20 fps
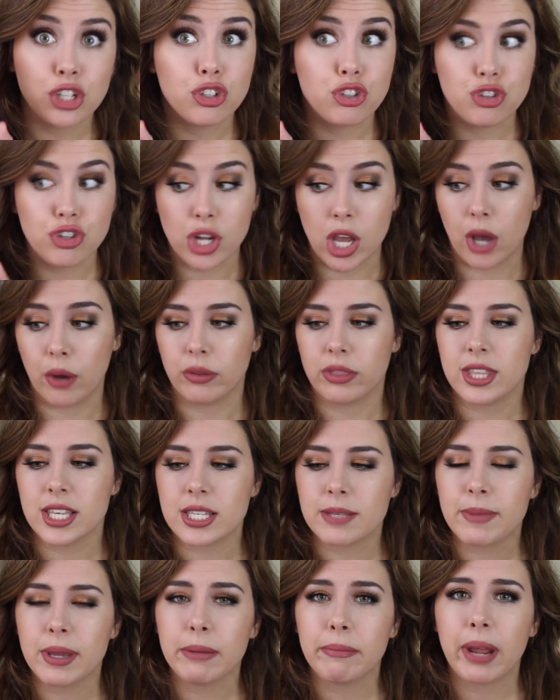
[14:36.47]
No,
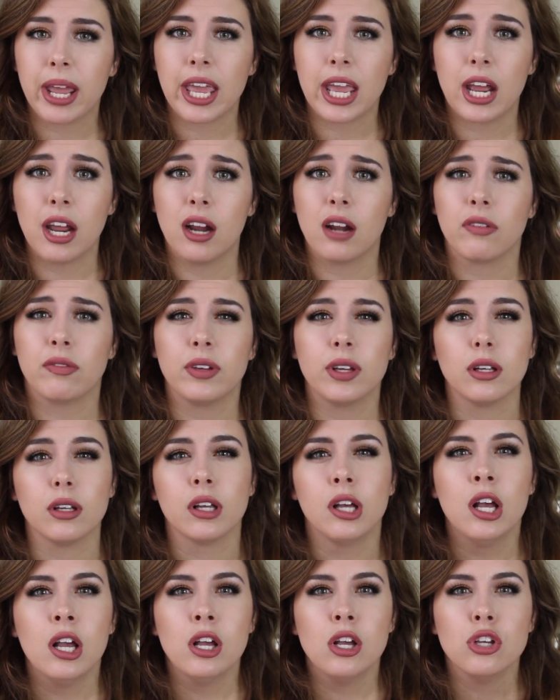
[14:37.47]
this made my hair
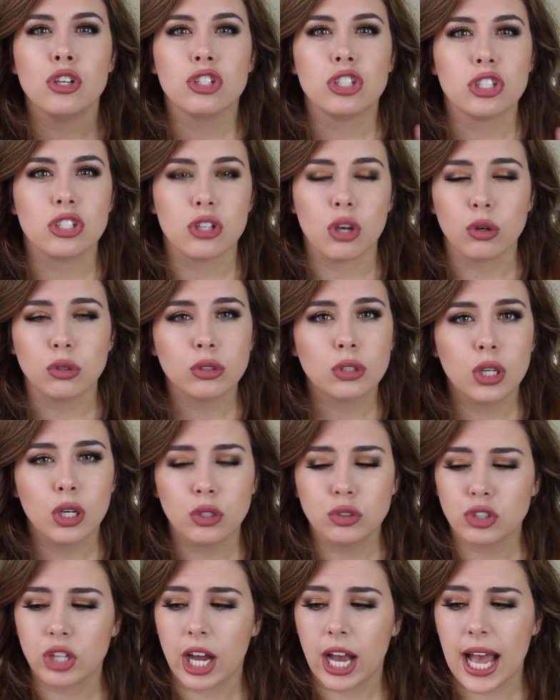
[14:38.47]
feel
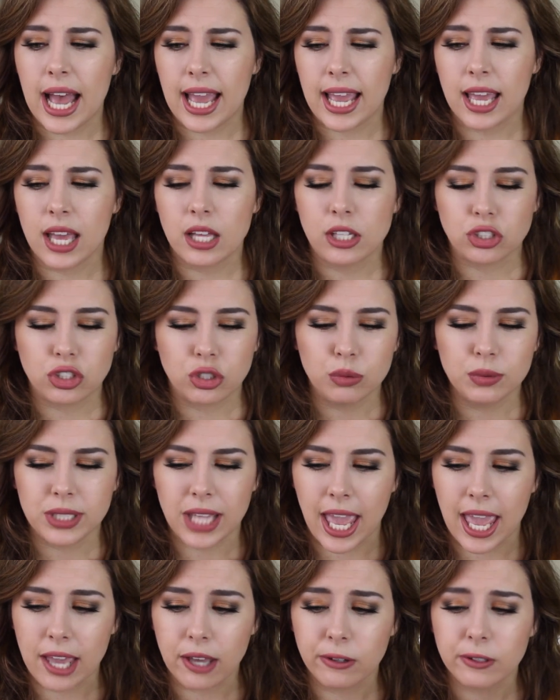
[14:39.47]
so dry, so
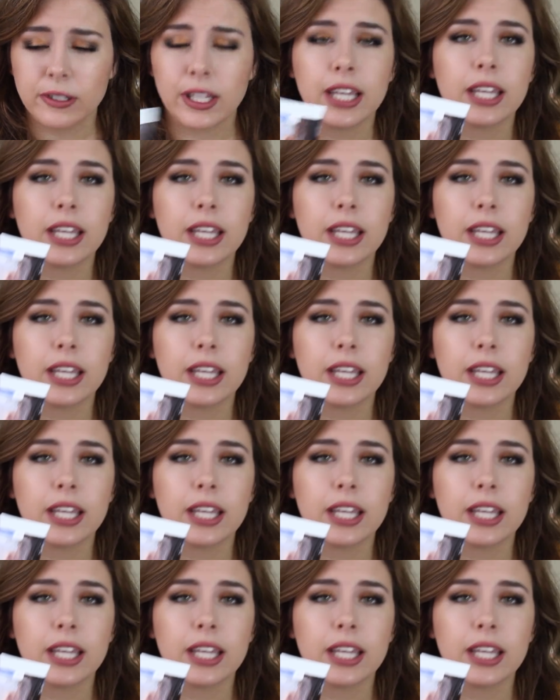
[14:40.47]
tangled.